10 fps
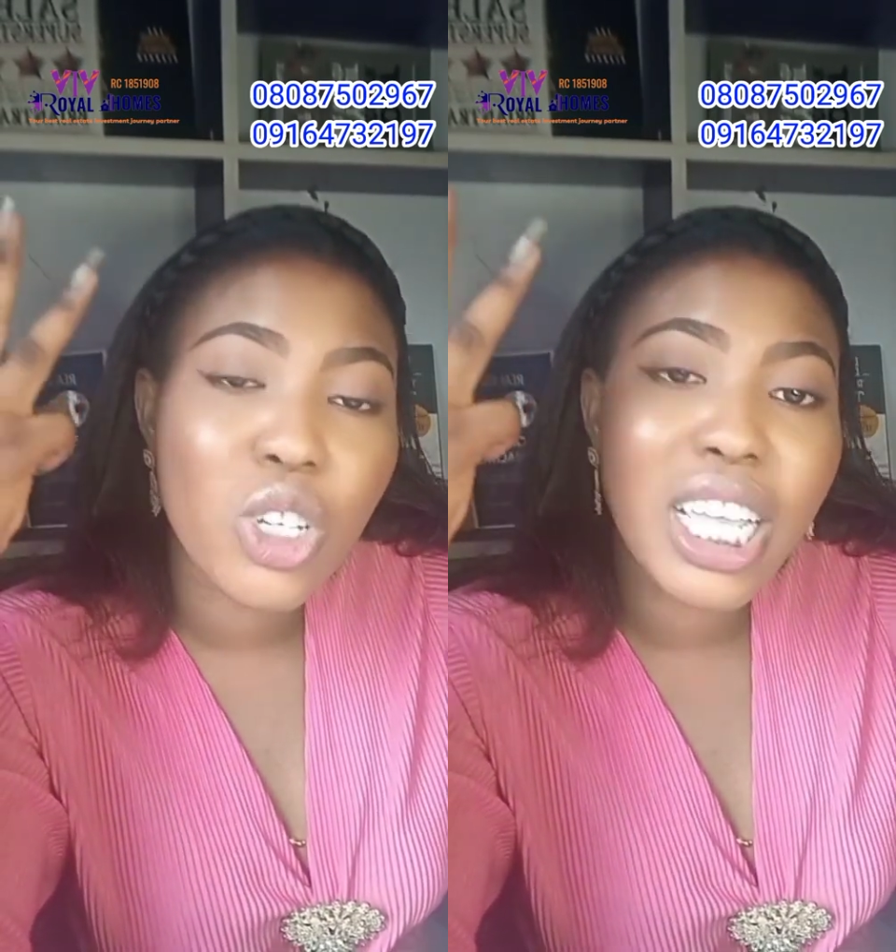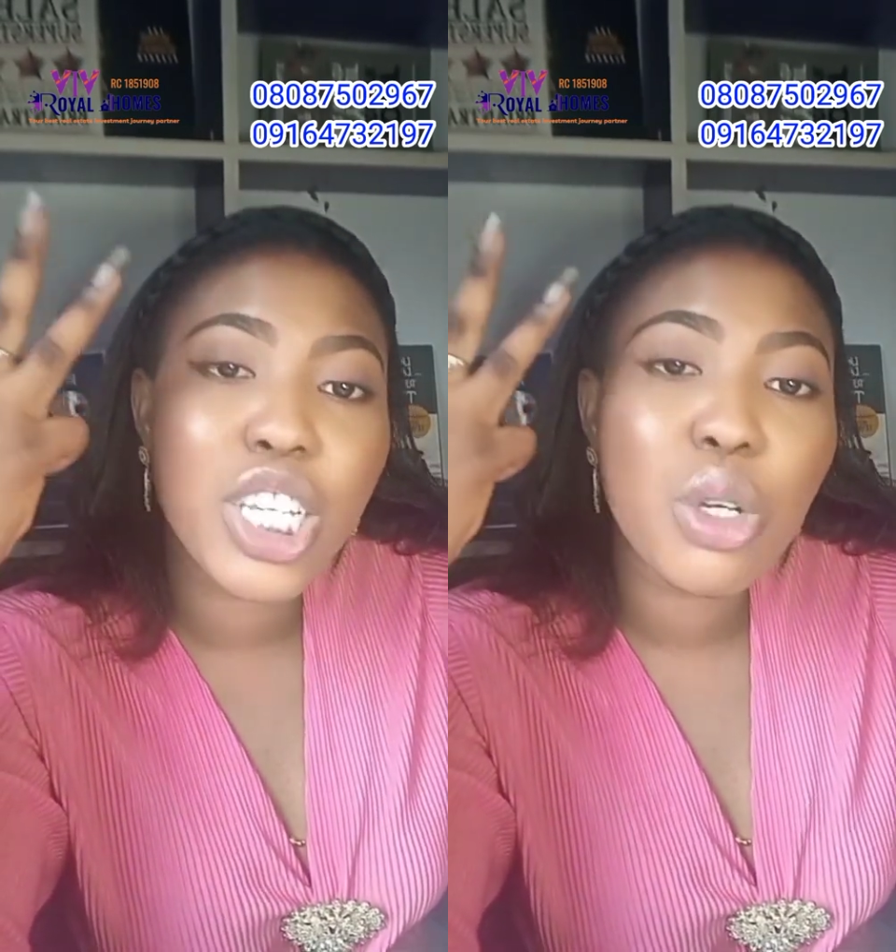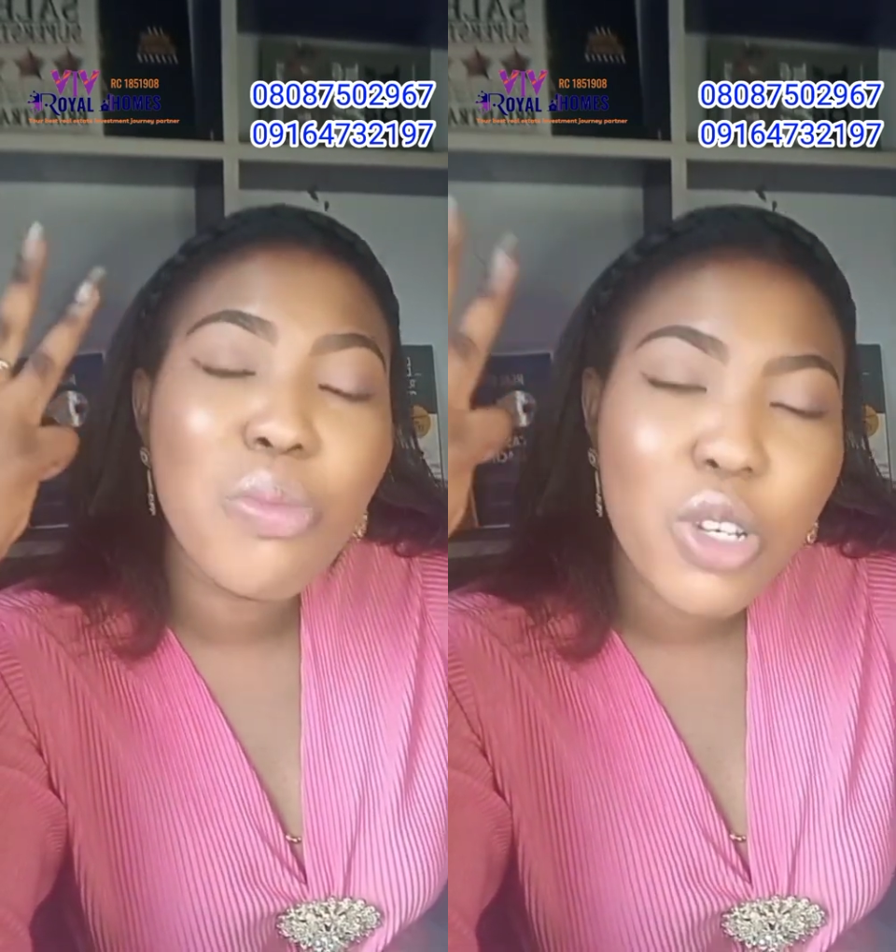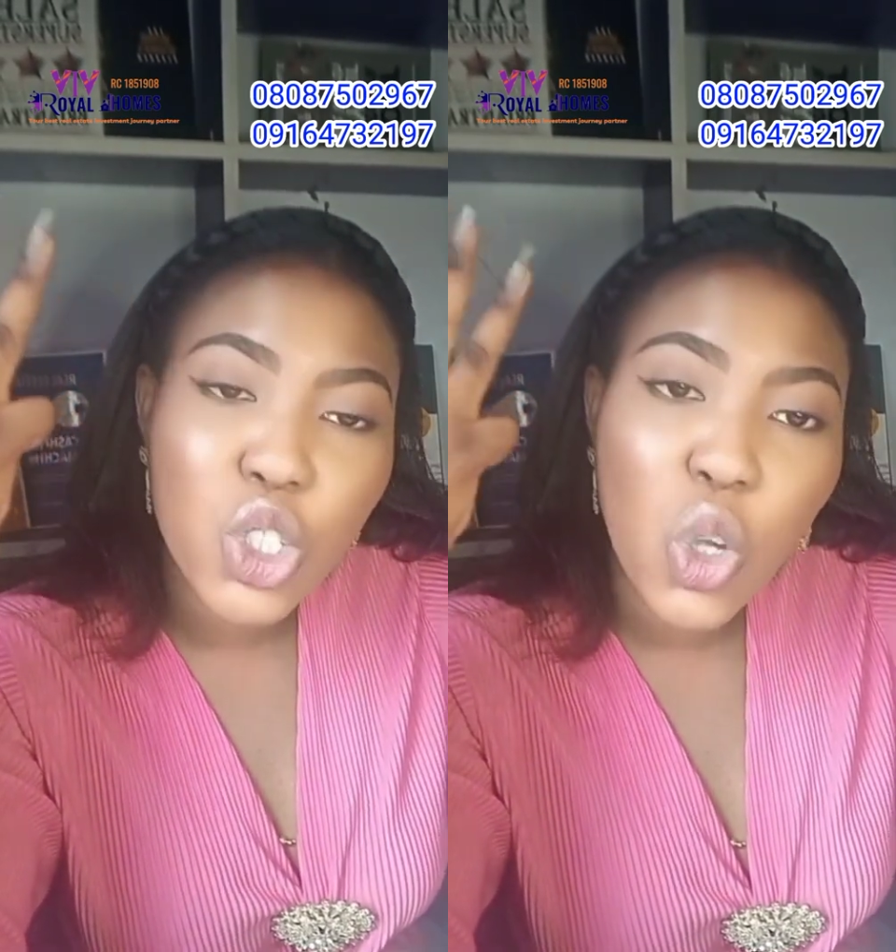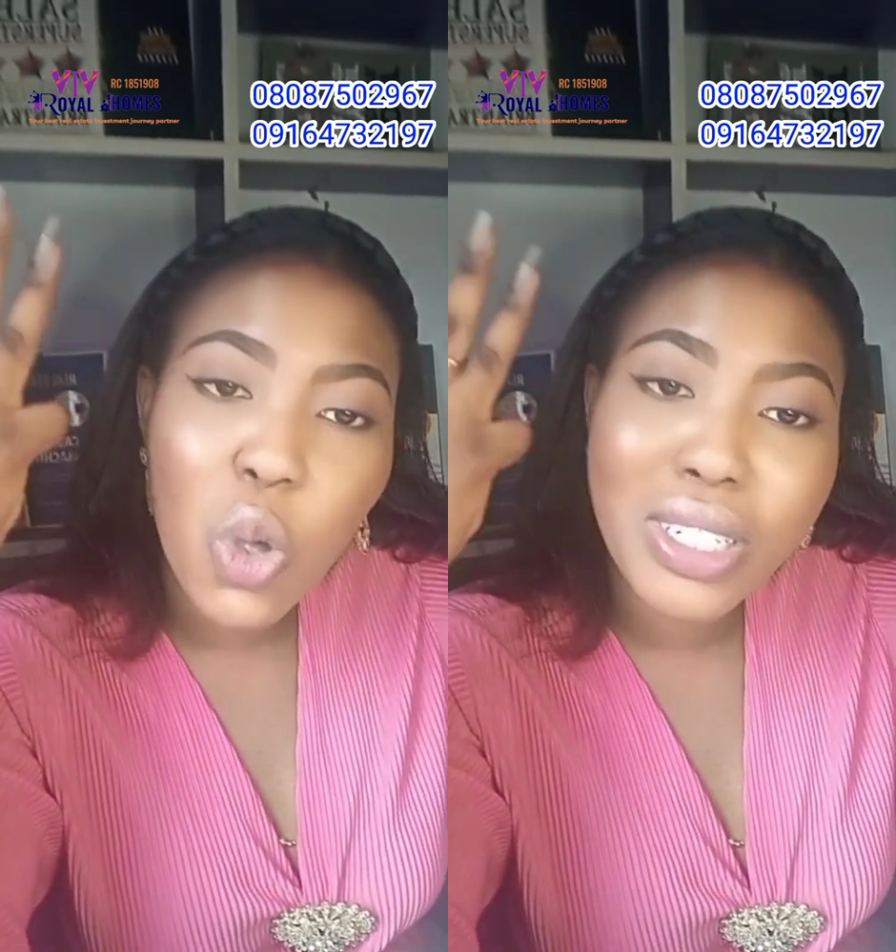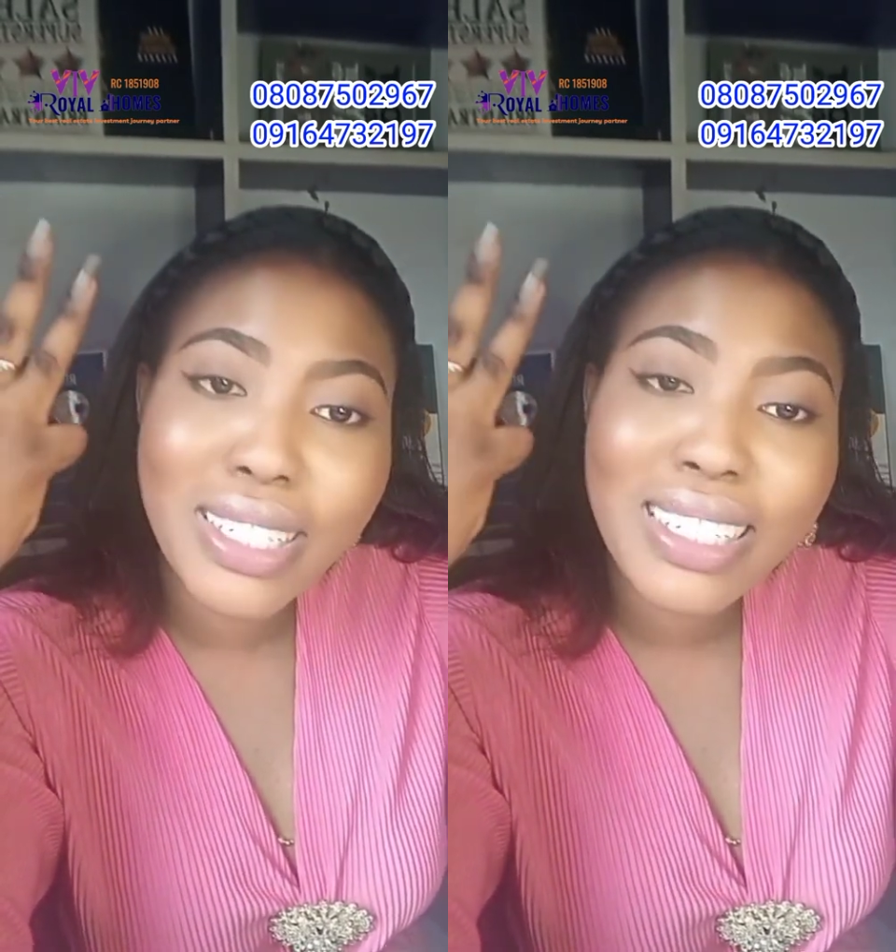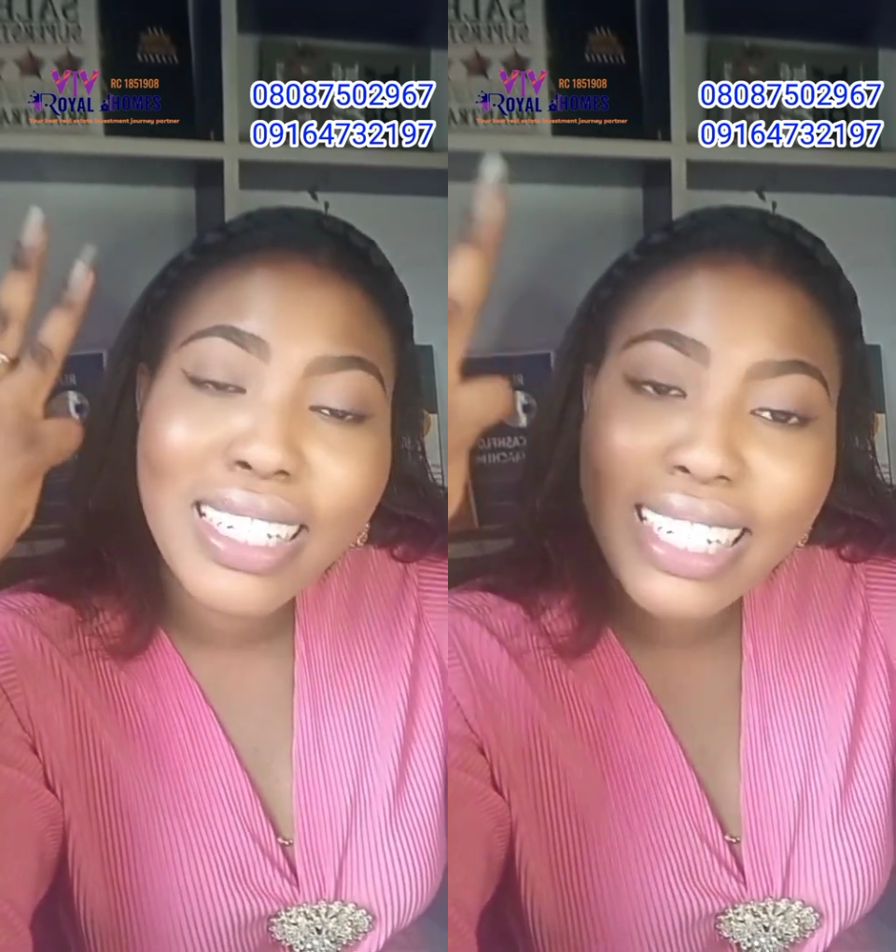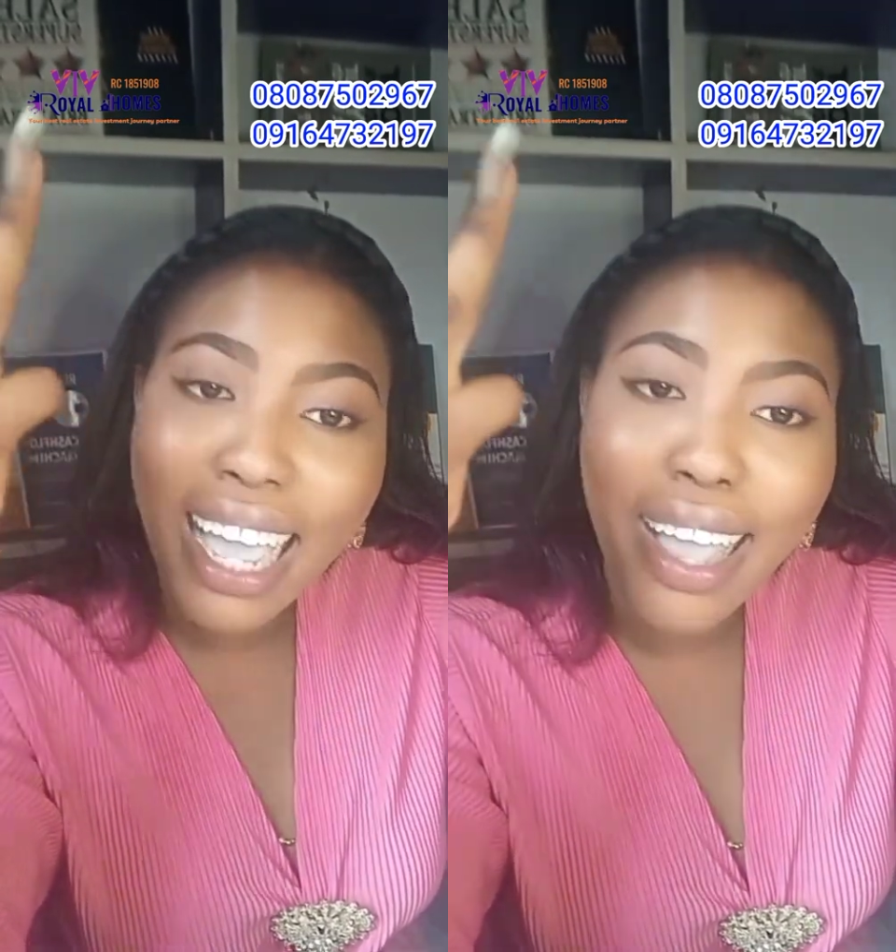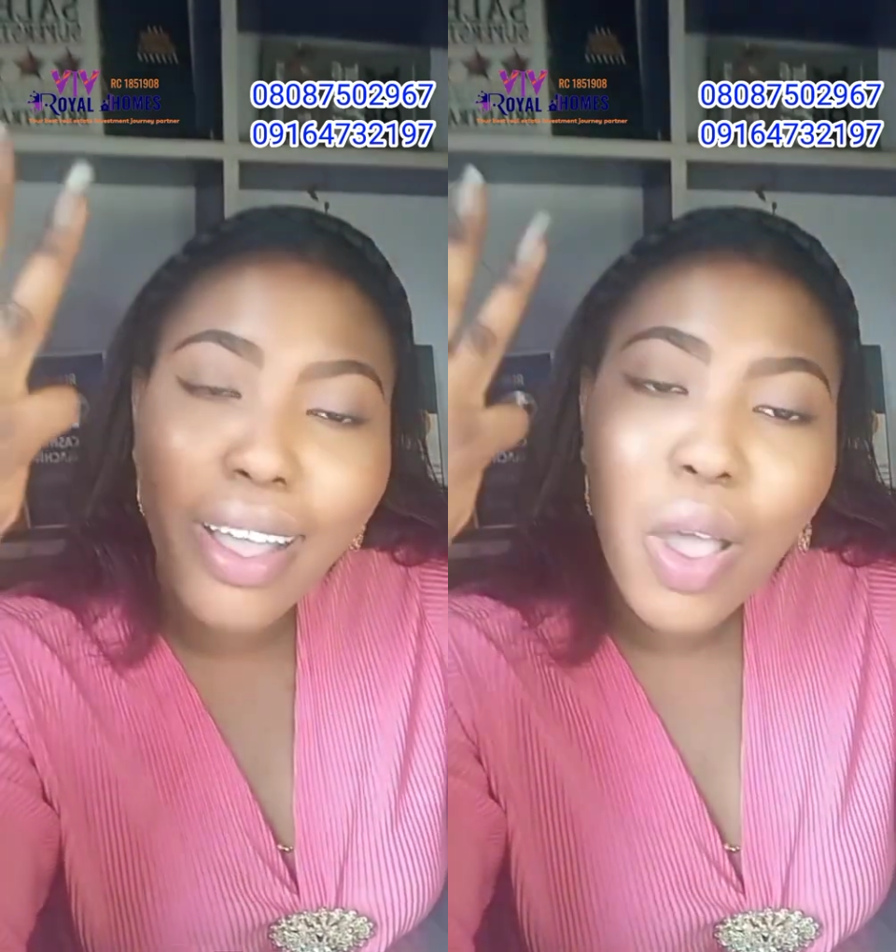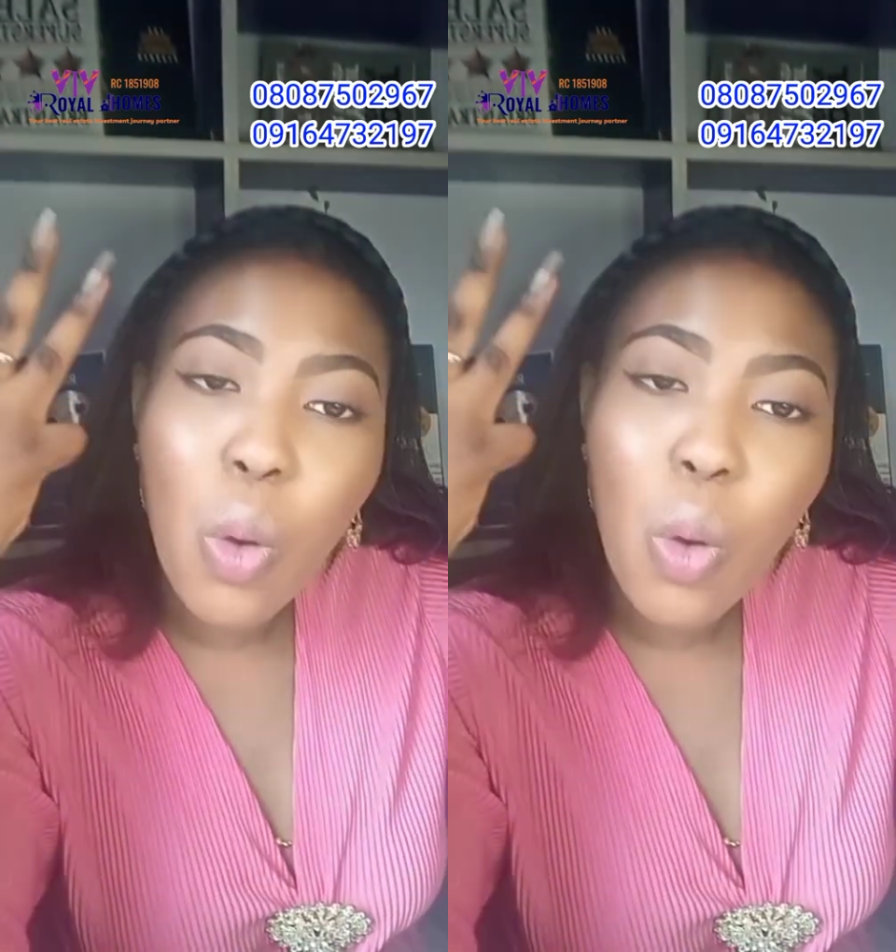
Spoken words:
that you must consider